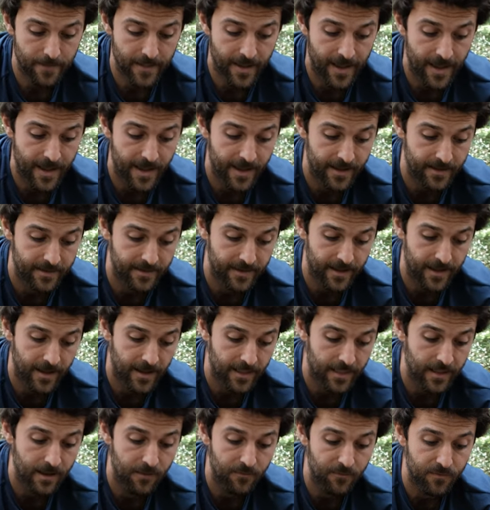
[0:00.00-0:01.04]
and I
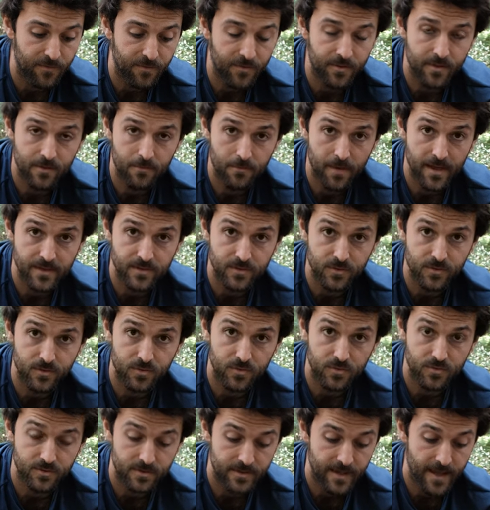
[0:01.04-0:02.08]
love that the metal
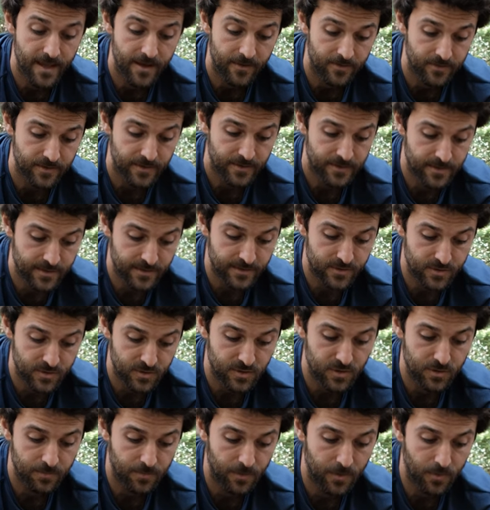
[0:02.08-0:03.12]
cools down
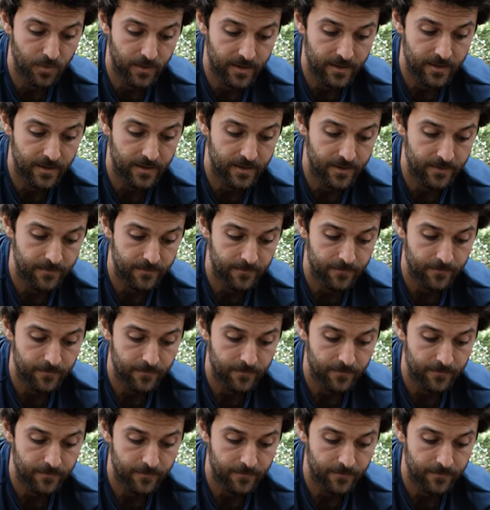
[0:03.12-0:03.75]
super quickly.